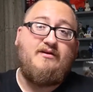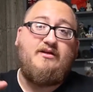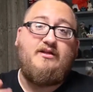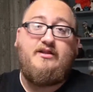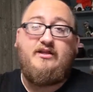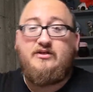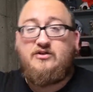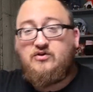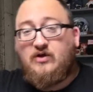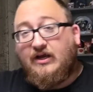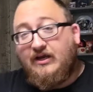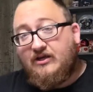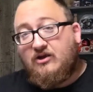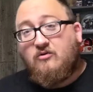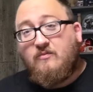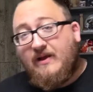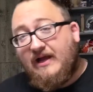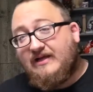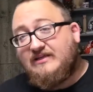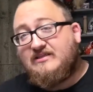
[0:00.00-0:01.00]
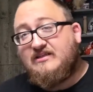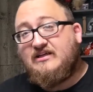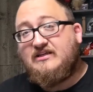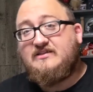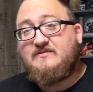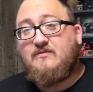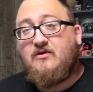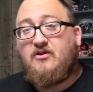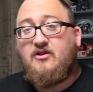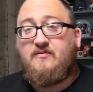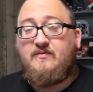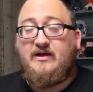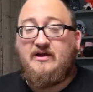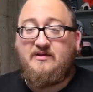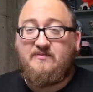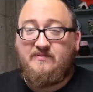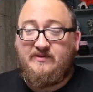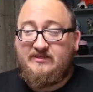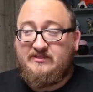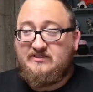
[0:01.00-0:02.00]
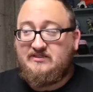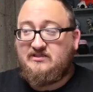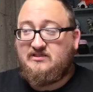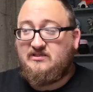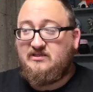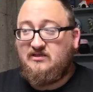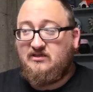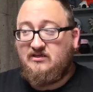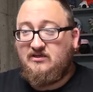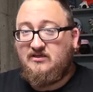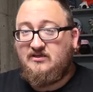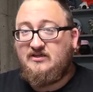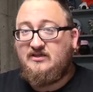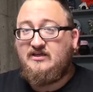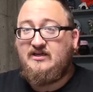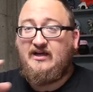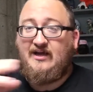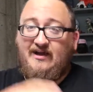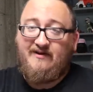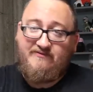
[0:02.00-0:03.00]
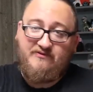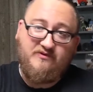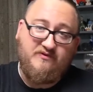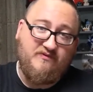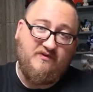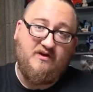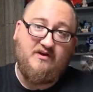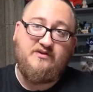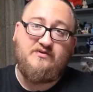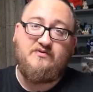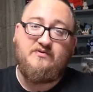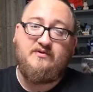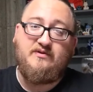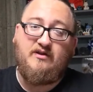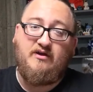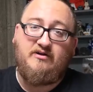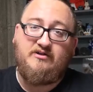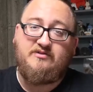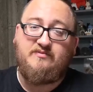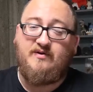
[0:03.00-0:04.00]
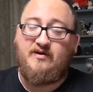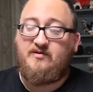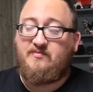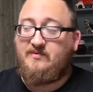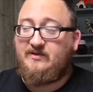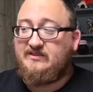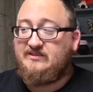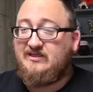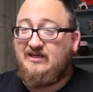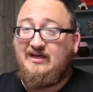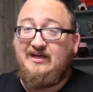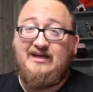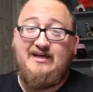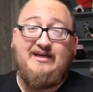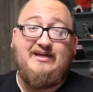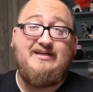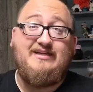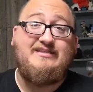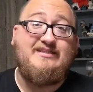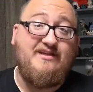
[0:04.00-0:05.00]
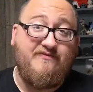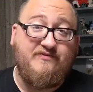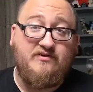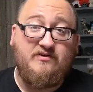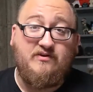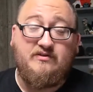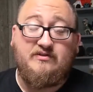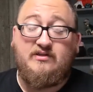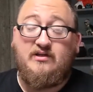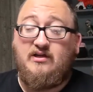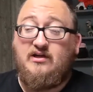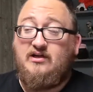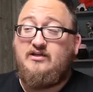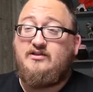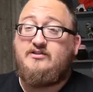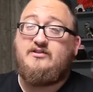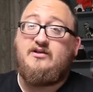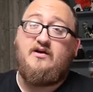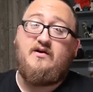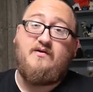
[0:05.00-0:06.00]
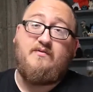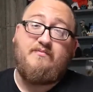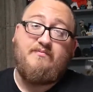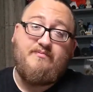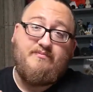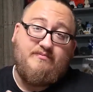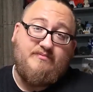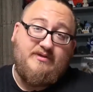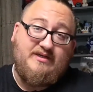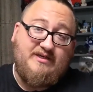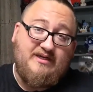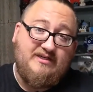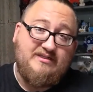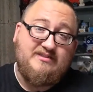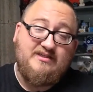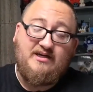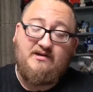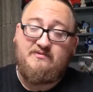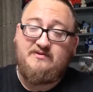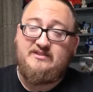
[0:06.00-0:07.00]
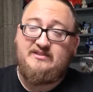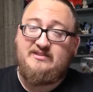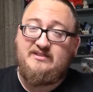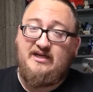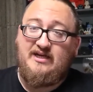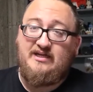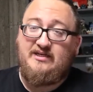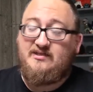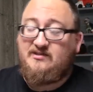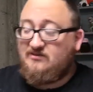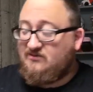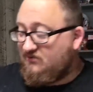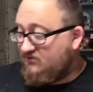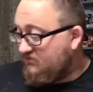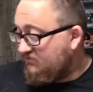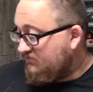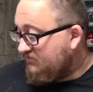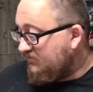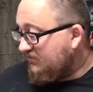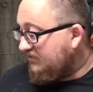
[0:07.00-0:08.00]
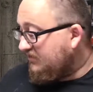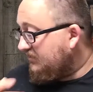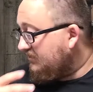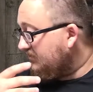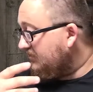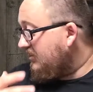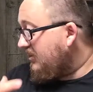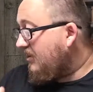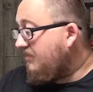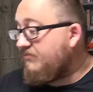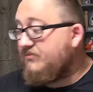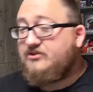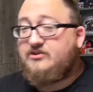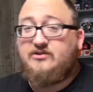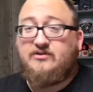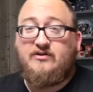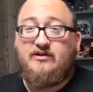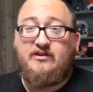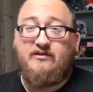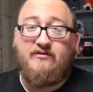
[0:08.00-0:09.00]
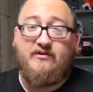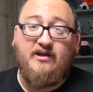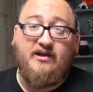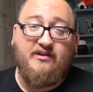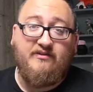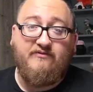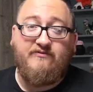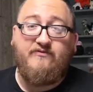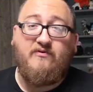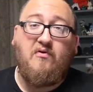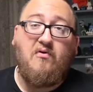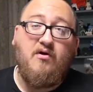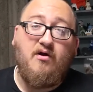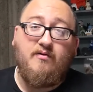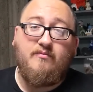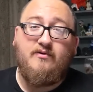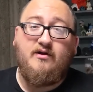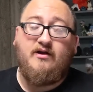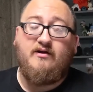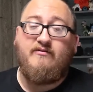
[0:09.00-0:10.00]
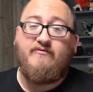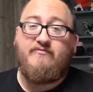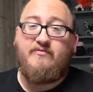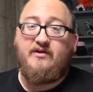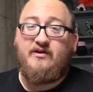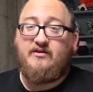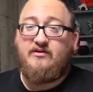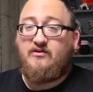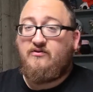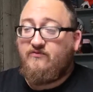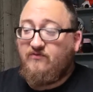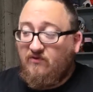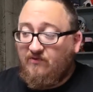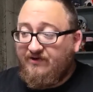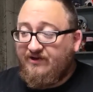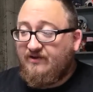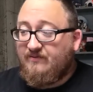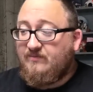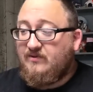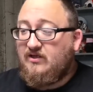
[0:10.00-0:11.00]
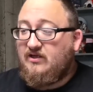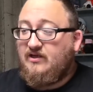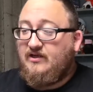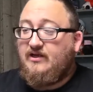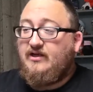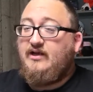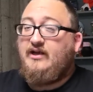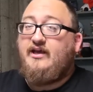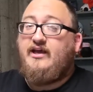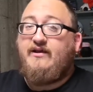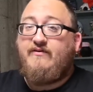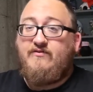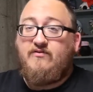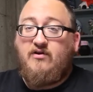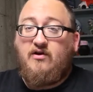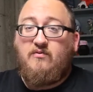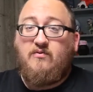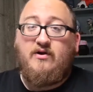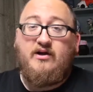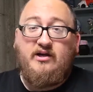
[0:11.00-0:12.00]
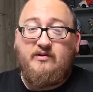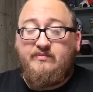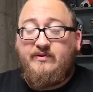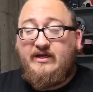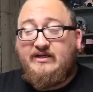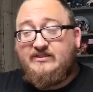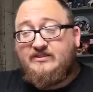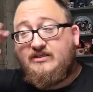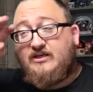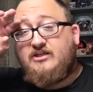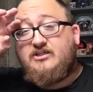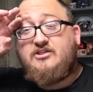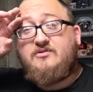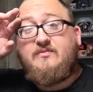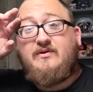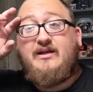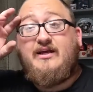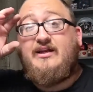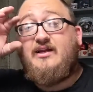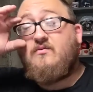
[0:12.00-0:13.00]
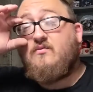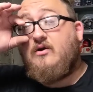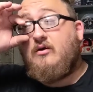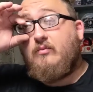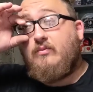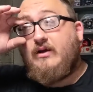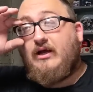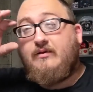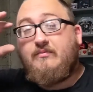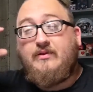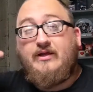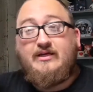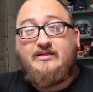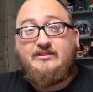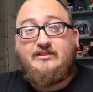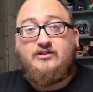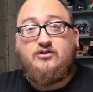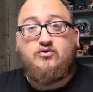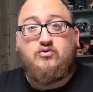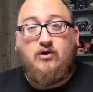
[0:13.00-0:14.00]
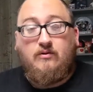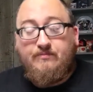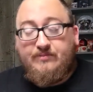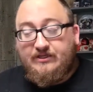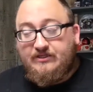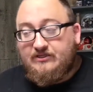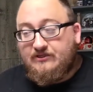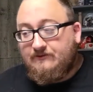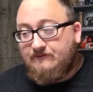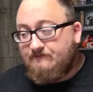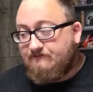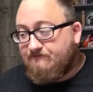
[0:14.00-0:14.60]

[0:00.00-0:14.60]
and then trying to go back to that smaller mouthpiece after you've gone to a larger mouthpiece is difficult. So because I was set in the embouchure and the form of playing the euphonium, even though I wanted a plastic instrument, I didn't want to buy a plastic trumpet.